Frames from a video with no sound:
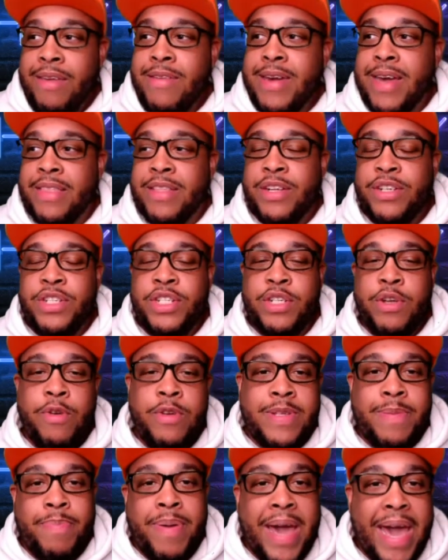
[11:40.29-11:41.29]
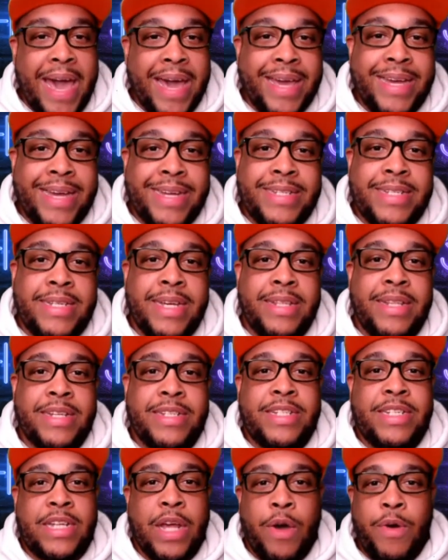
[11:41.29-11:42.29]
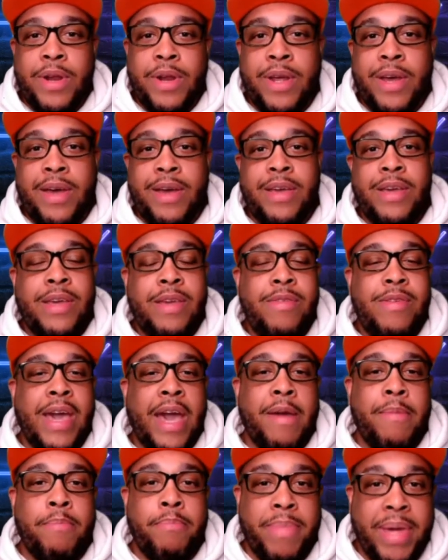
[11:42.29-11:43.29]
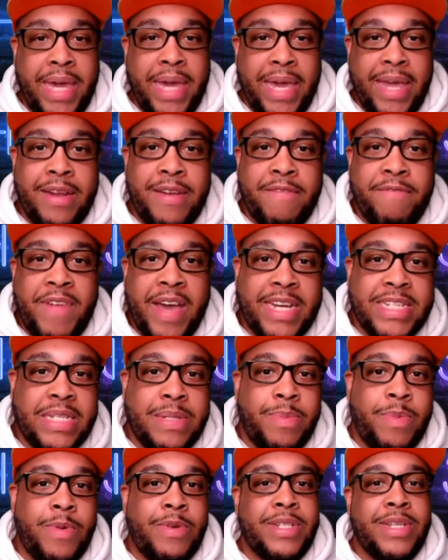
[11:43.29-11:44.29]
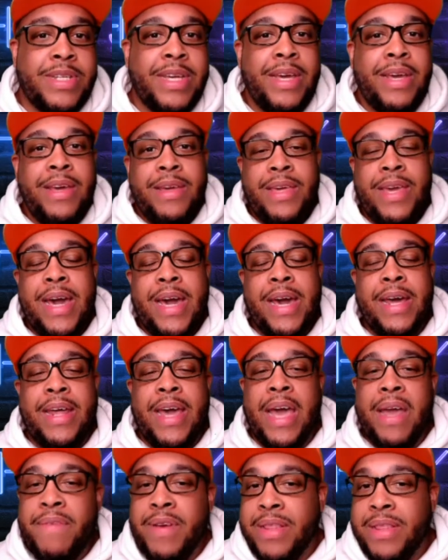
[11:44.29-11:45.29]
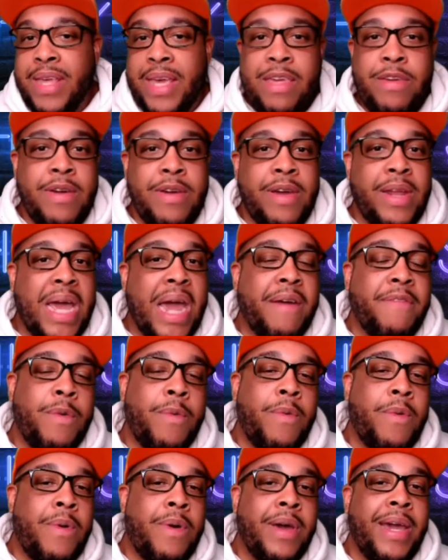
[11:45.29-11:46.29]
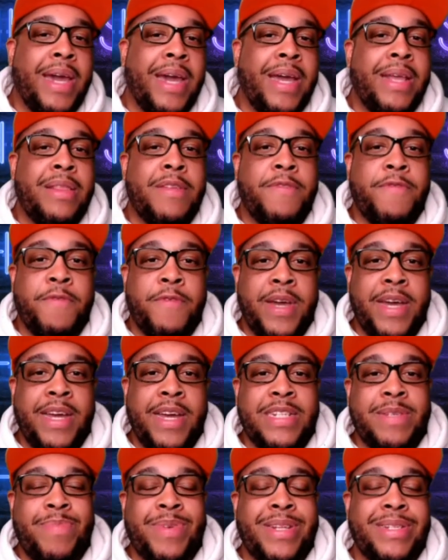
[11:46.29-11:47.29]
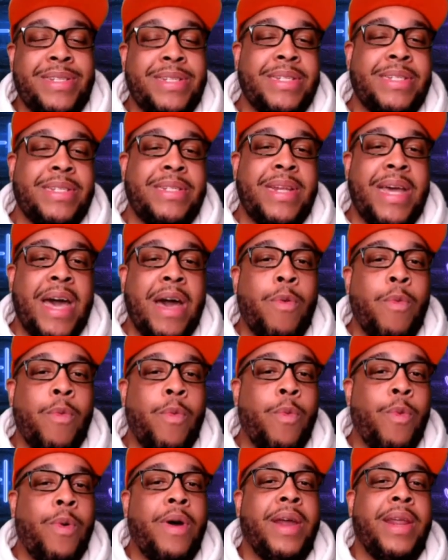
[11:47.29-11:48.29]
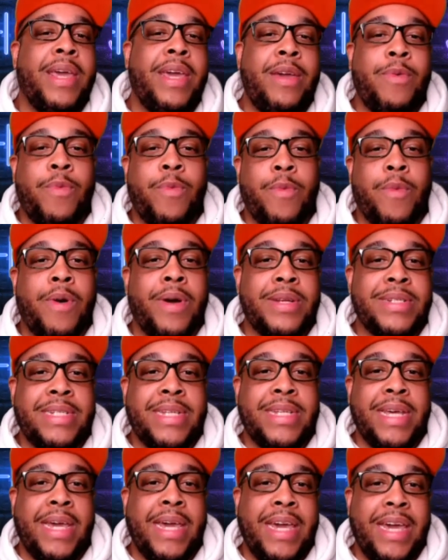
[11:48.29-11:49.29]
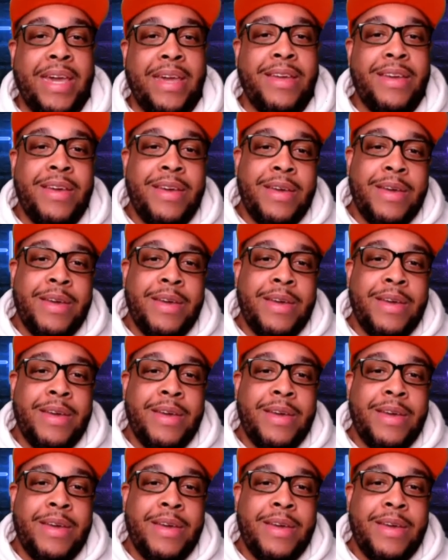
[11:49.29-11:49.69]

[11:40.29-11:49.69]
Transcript: You got the juice packets and the soda. You got meat and vegetables. You got everything you could ever want in the fridge, but it's just not what he wants to eat.